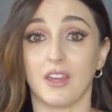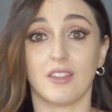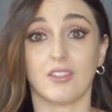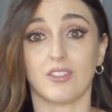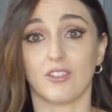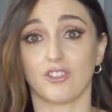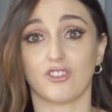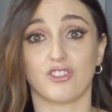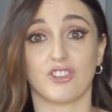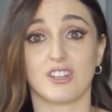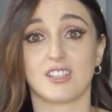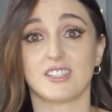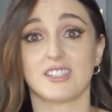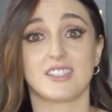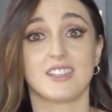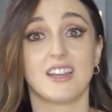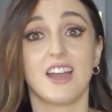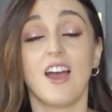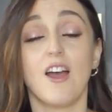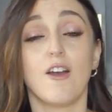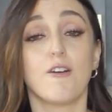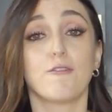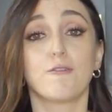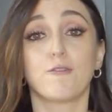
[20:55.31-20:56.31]
They're just
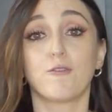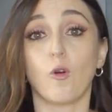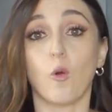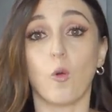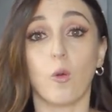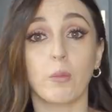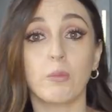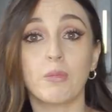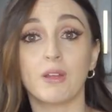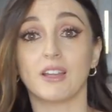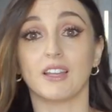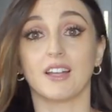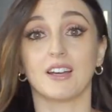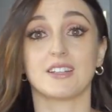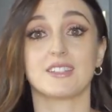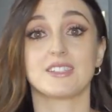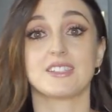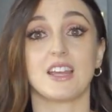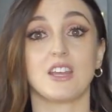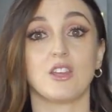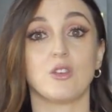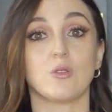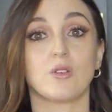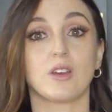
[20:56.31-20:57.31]
formulas
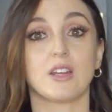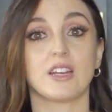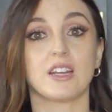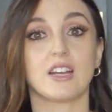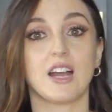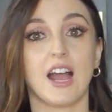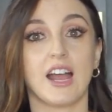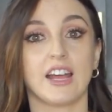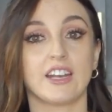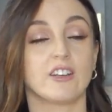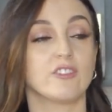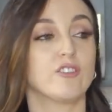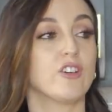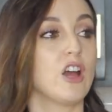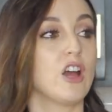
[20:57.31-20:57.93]
that you can kind of